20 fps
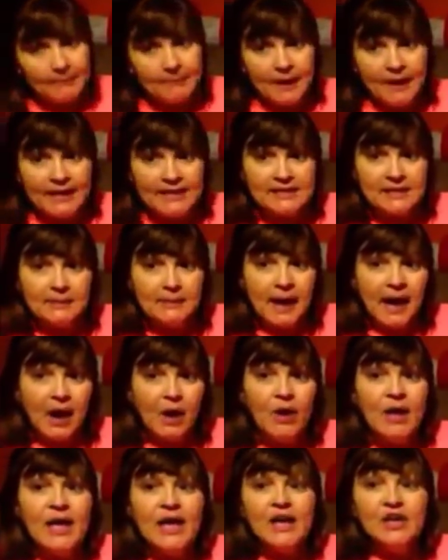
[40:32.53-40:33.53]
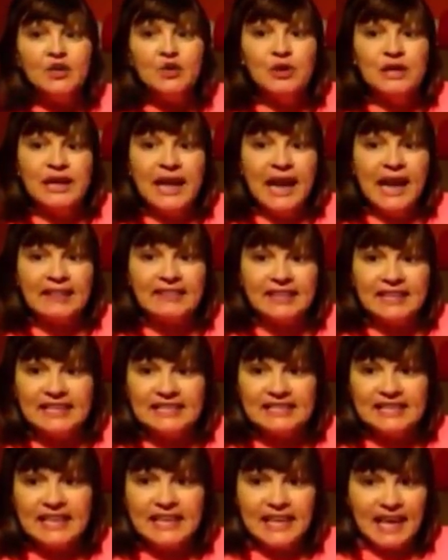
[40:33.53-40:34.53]
bit of money somehow, you can add
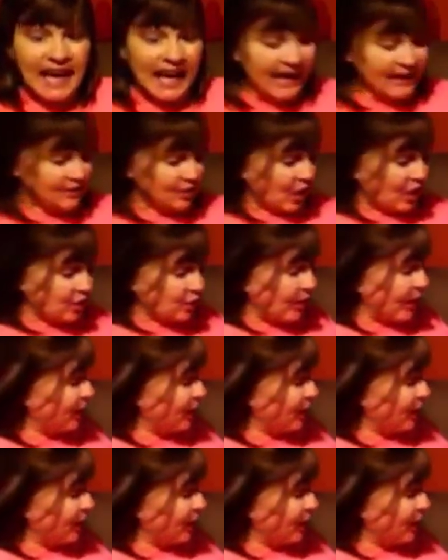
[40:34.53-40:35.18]
these eggs all